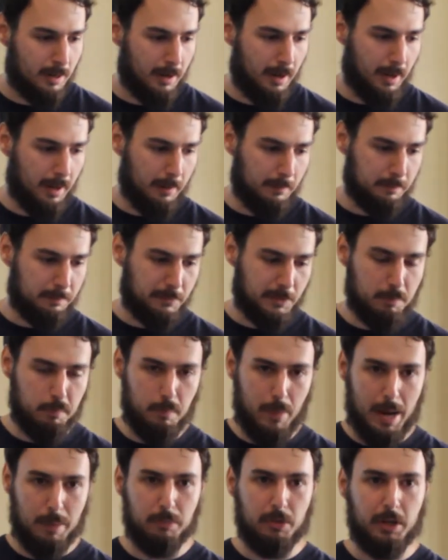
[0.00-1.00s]
um,
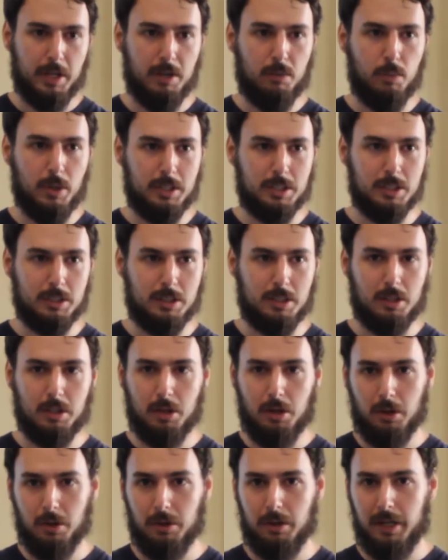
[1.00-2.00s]
memory, which is the
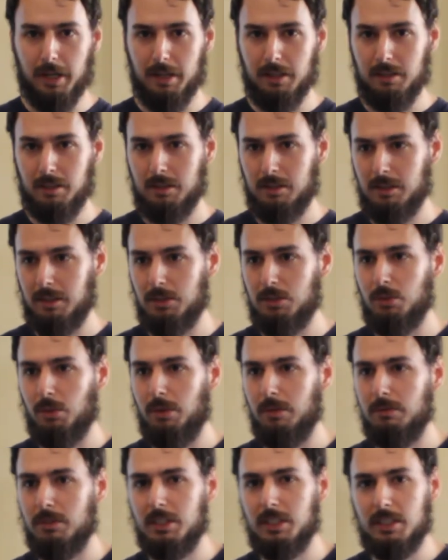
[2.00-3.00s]
current
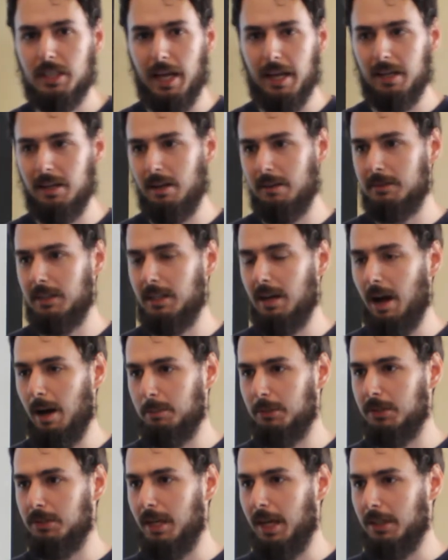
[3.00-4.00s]
sort of state of the
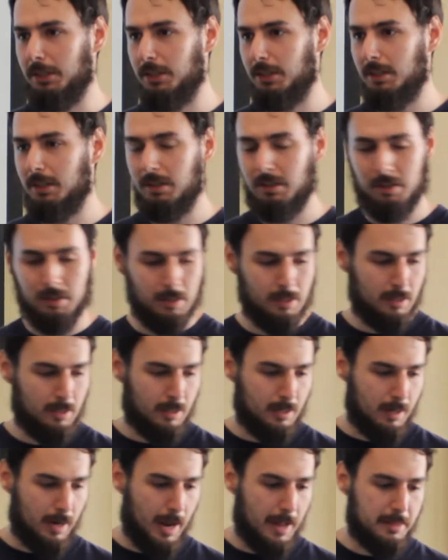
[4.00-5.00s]
computation,
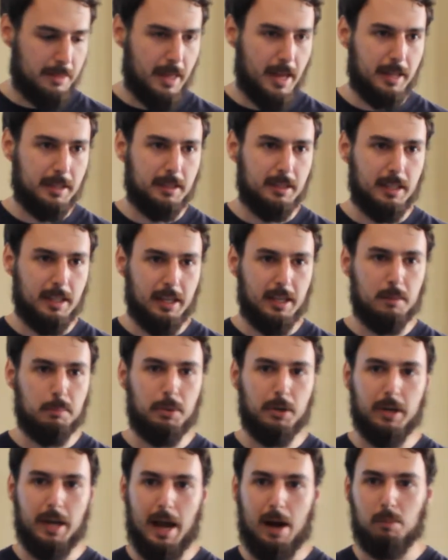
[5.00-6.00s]
and then the
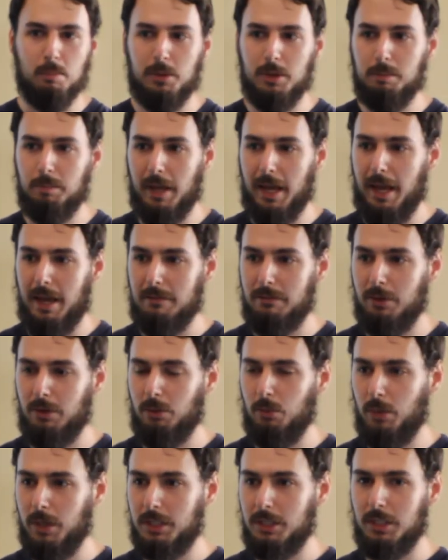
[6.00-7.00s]
input output
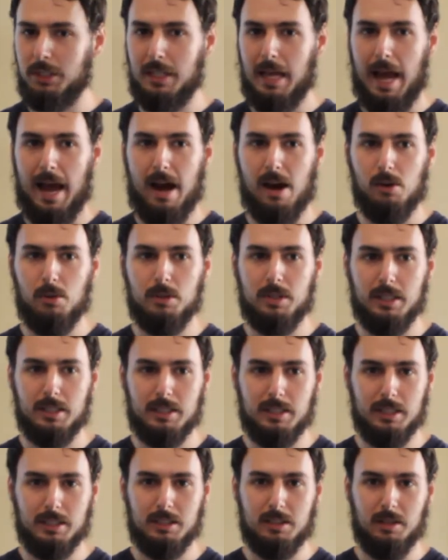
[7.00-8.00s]
behavior, which is how the
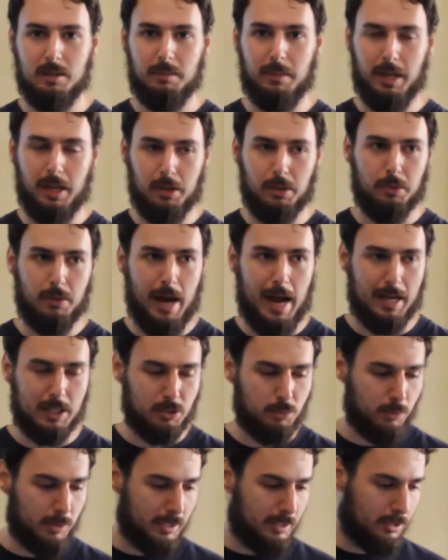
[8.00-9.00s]
system
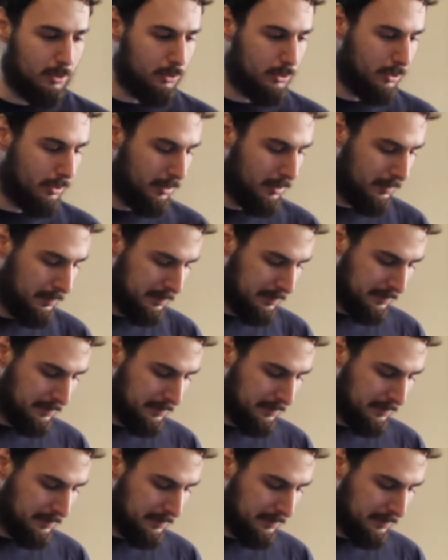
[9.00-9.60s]
interacts with the user.